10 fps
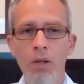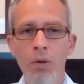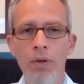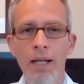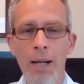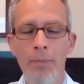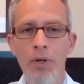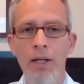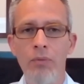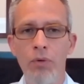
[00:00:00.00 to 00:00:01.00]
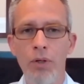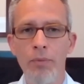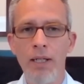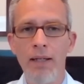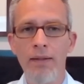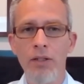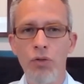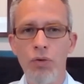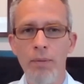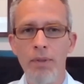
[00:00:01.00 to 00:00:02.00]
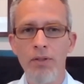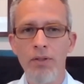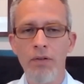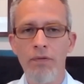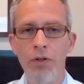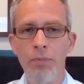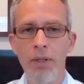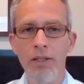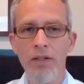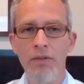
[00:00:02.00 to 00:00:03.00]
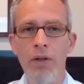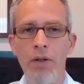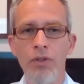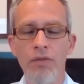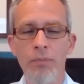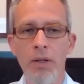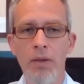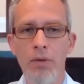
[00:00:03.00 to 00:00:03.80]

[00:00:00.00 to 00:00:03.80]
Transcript: or the operating room to get these treatments in the first place if others have been